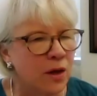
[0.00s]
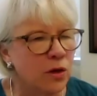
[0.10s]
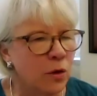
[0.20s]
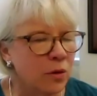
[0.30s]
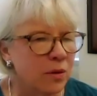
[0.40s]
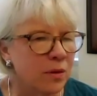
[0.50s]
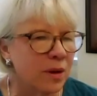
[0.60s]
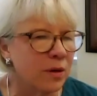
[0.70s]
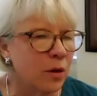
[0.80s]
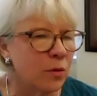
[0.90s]
you
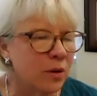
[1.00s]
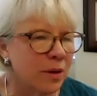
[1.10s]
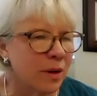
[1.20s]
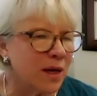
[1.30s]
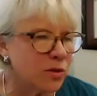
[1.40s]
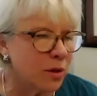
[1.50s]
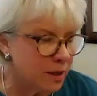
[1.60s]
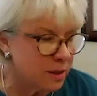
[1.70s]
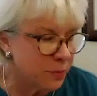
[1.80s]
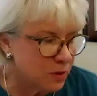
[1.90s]
you uh, my
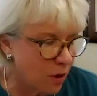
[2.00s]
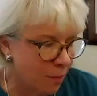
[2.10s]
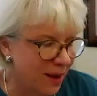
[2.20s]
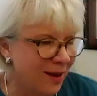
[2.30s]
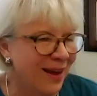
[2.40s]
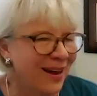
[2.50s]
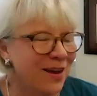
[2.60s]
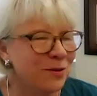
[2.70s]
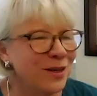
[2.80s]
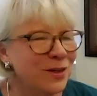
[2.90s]
husband taught me
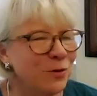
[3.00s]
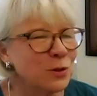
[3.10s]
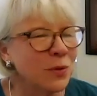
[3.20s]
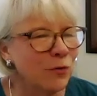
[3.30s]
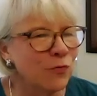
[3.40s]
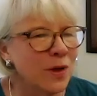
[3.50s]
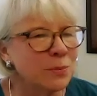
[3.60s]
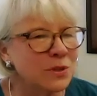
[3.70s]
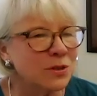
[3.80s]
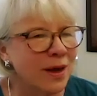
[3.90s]
uh, the difference between a
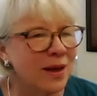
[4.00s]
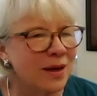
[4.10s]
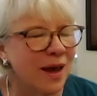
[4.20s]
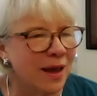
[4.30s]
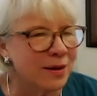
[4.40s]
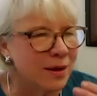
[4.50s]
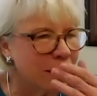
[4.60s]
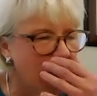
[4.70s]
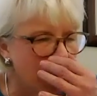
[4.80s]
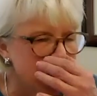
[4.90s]
Phillips and a and a
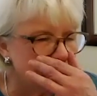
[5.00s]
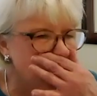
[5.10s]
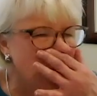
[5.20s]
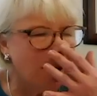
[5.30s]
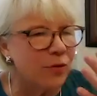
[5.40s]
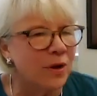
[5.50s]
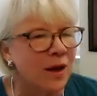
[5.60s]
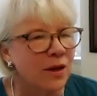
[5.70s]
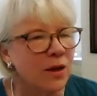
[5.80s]
common screwdriver,